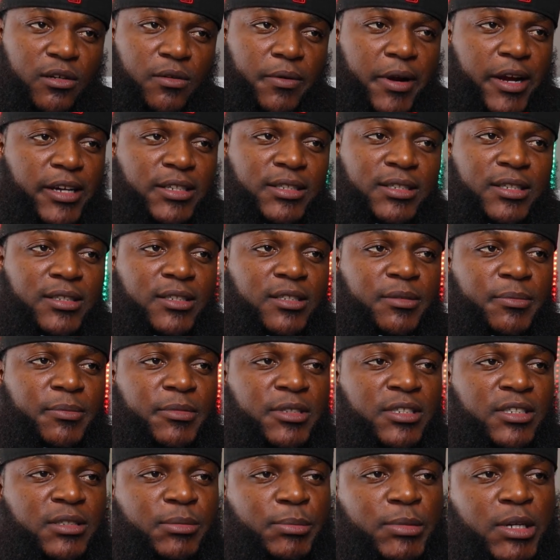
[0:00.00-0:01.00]
racism
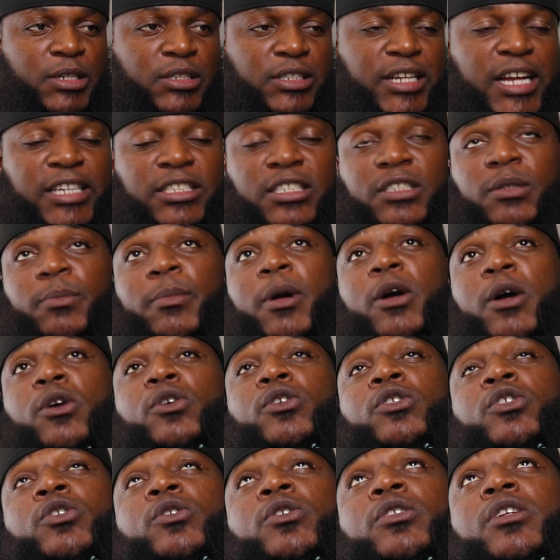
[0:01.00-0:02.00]
is the most. That's the
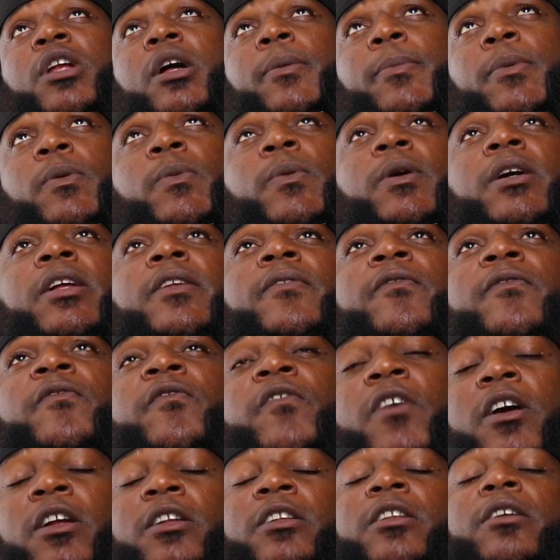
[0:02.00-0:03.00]
most number one
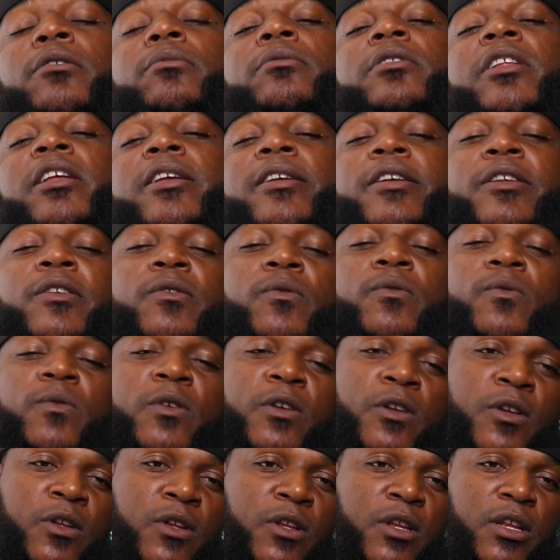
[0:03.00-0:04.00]
fucked up thing in the
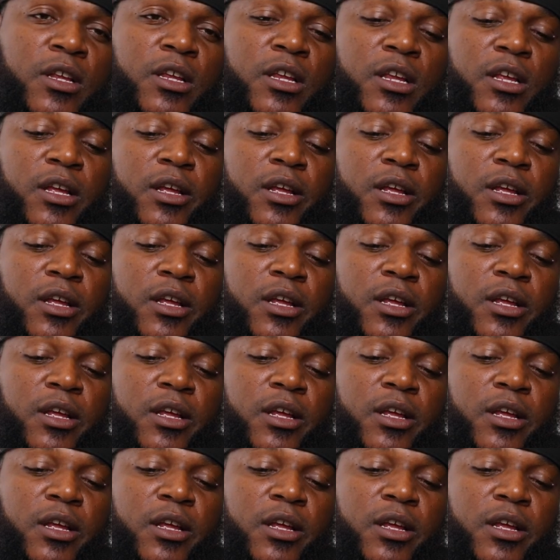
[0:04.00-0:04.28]
world.